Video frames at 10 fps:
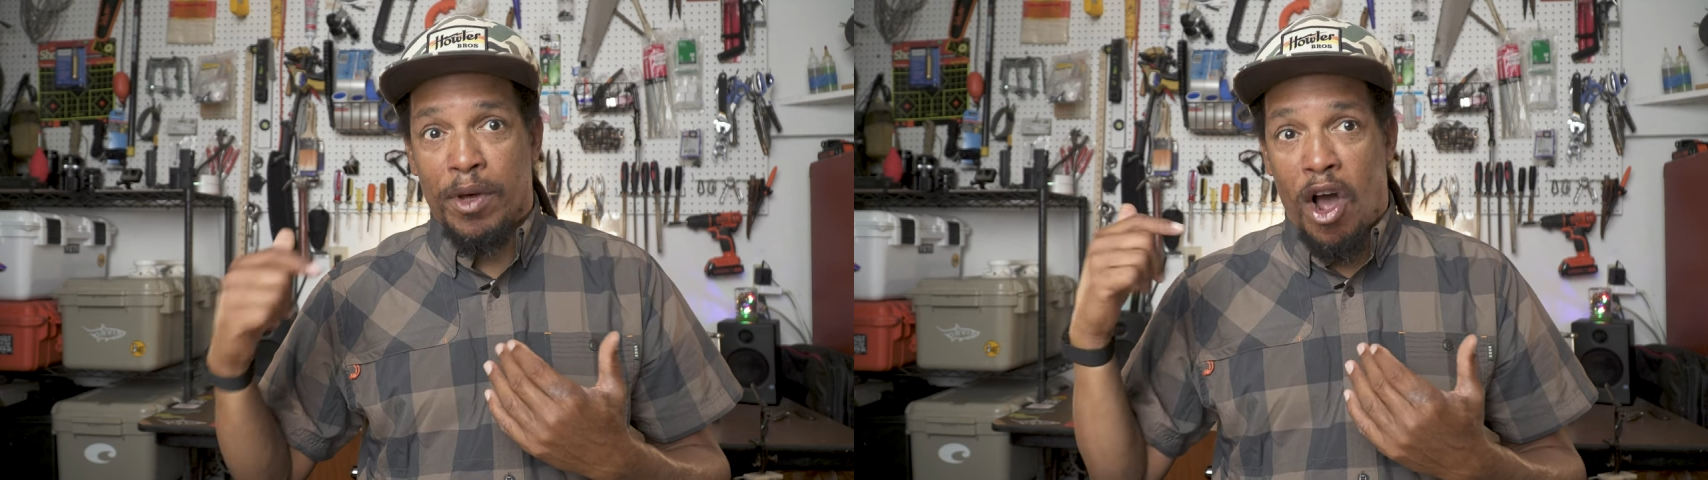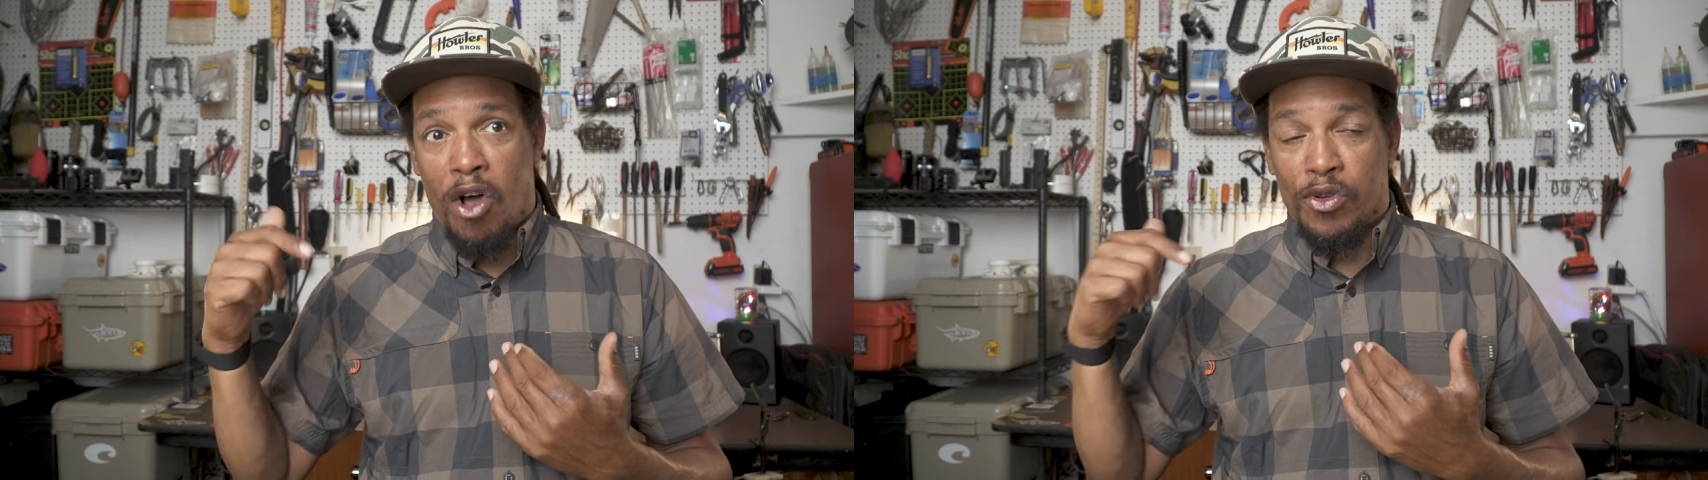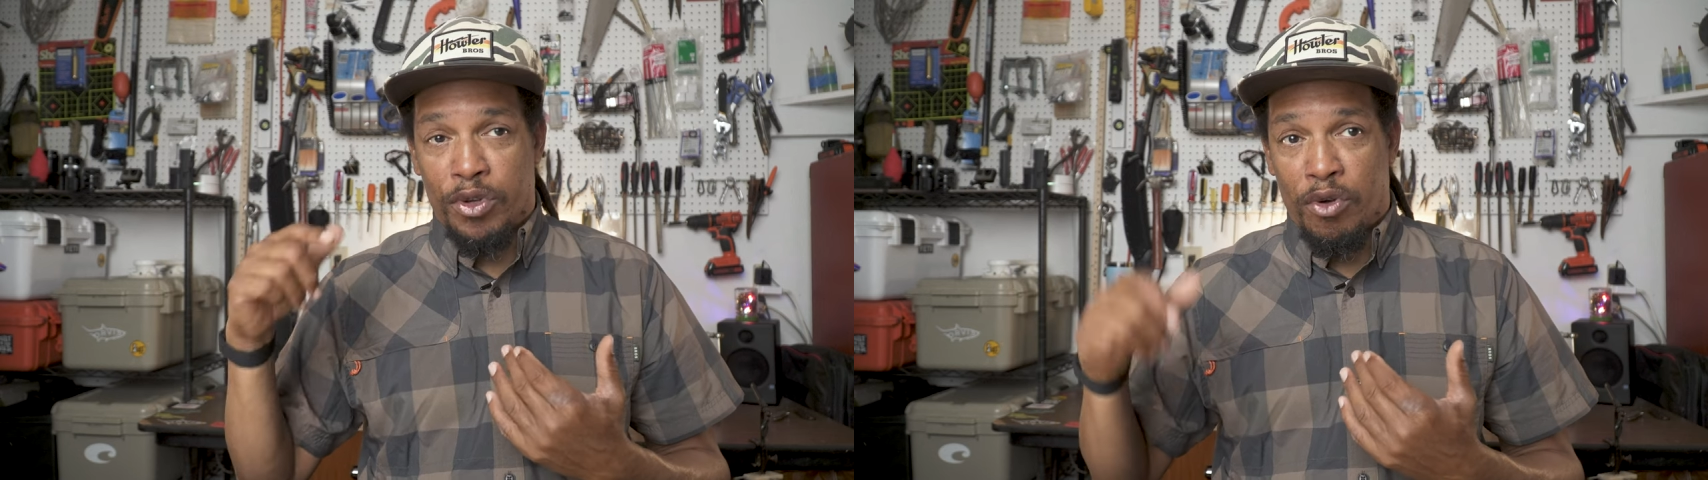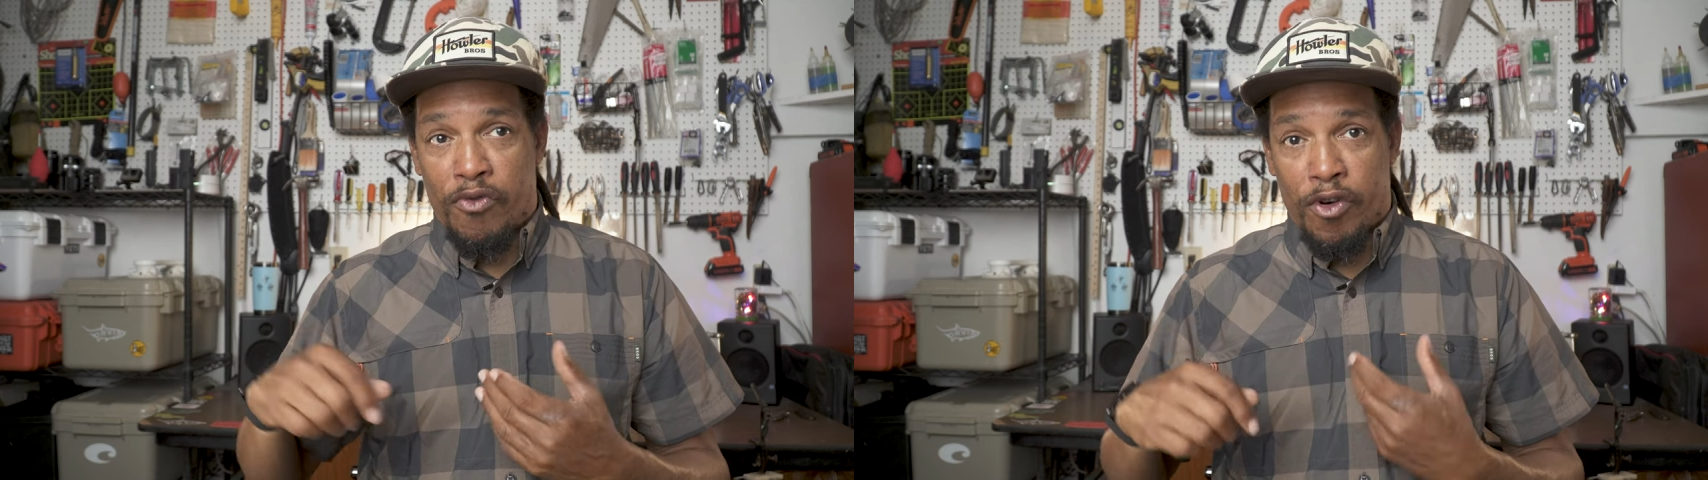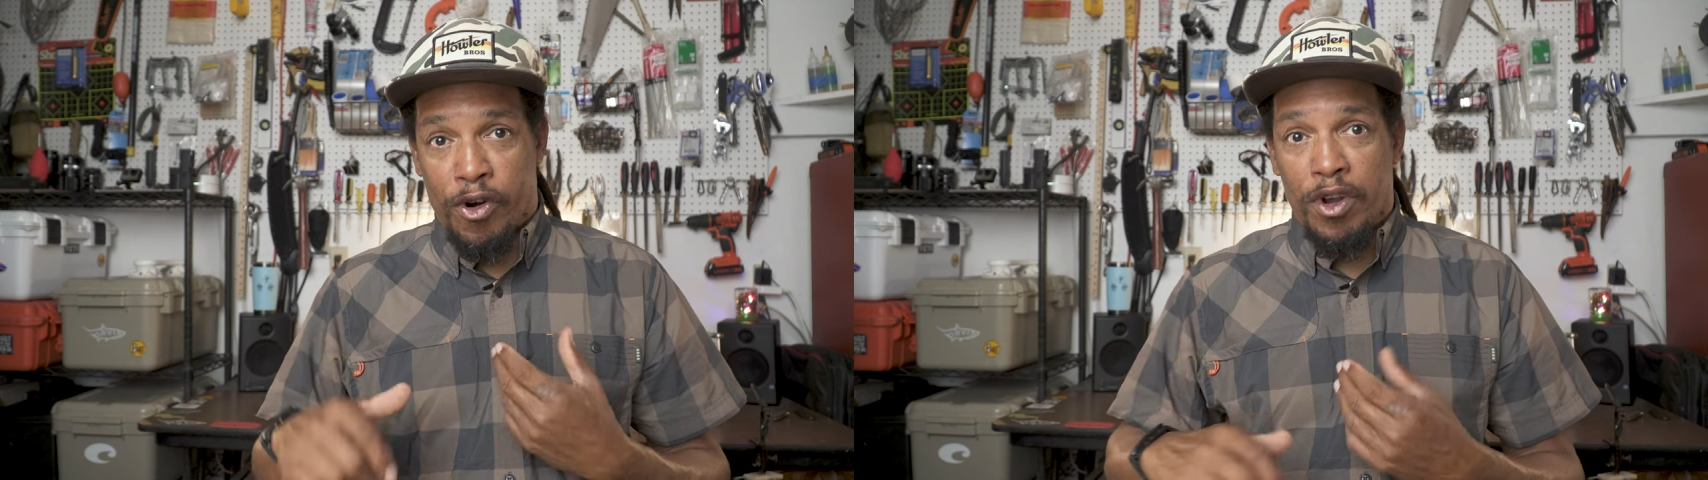but also
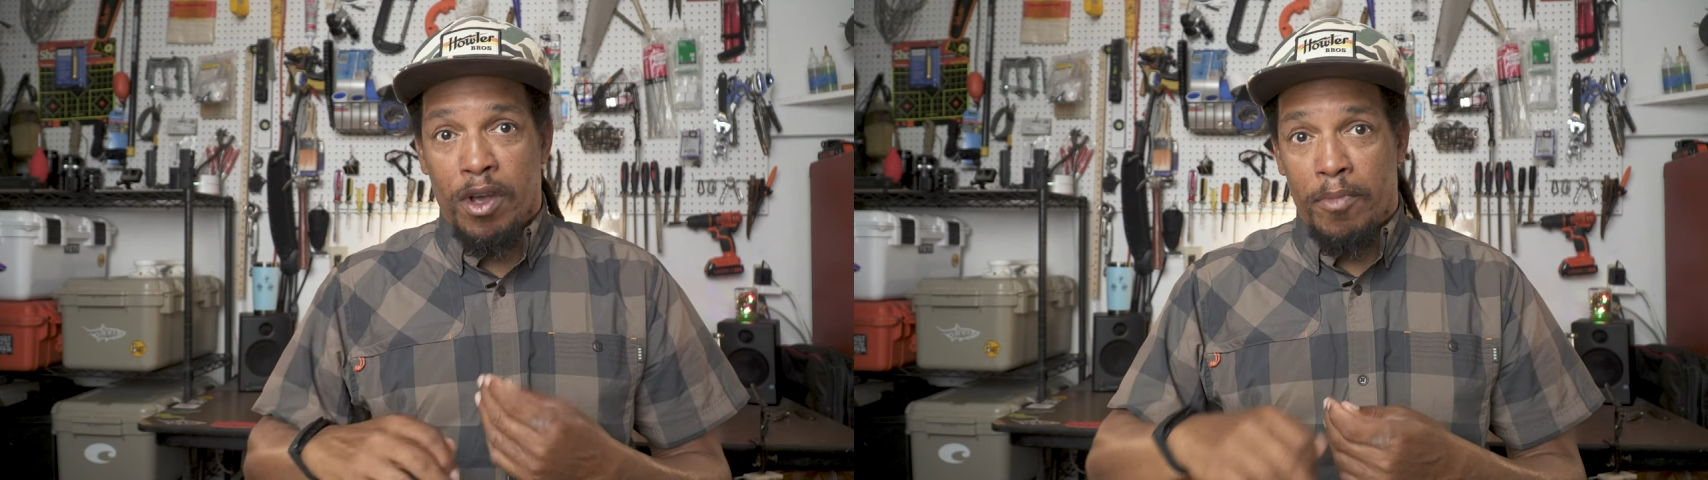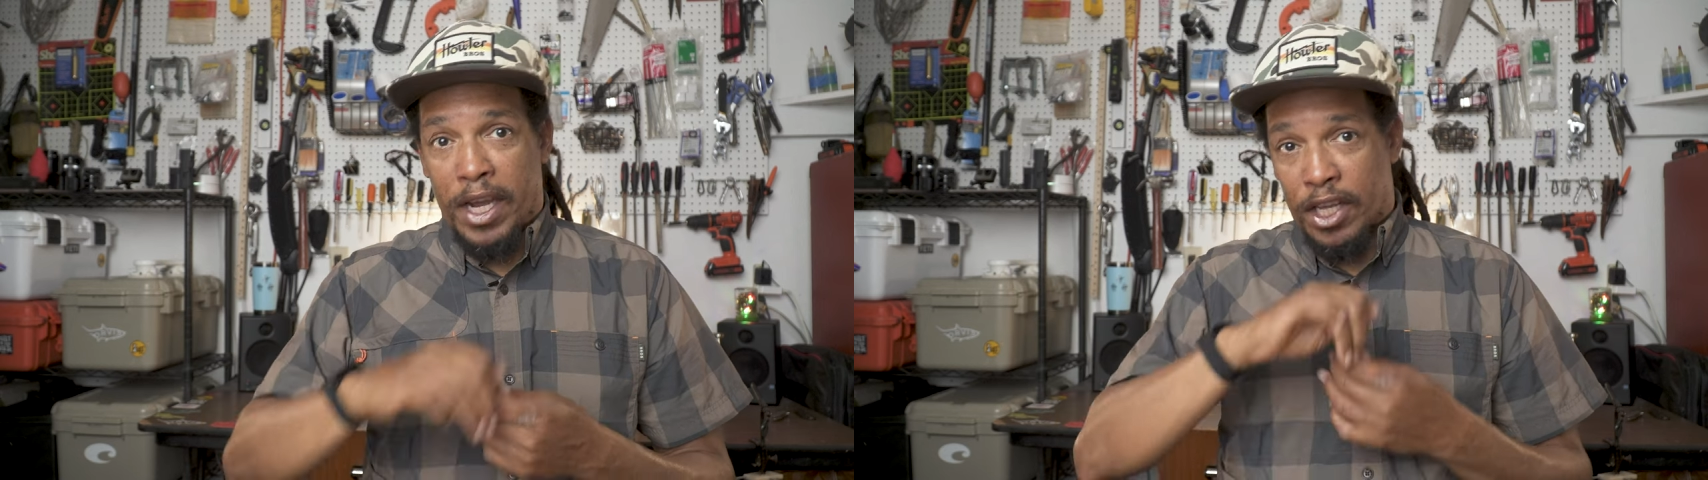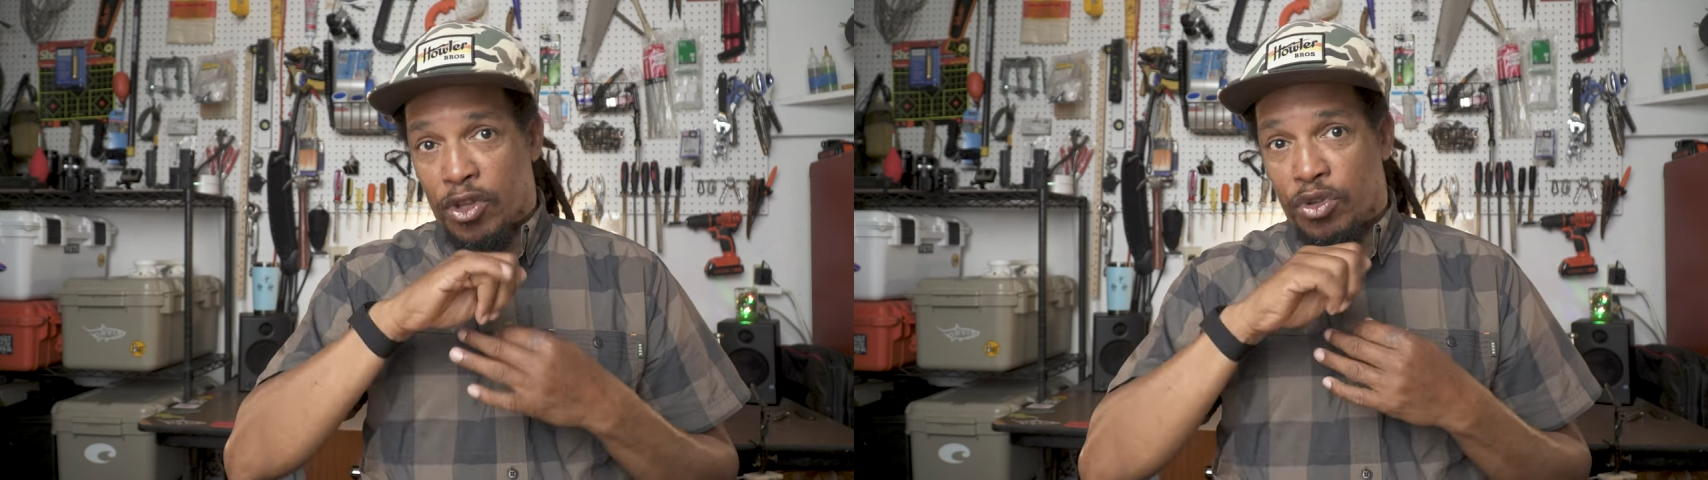for making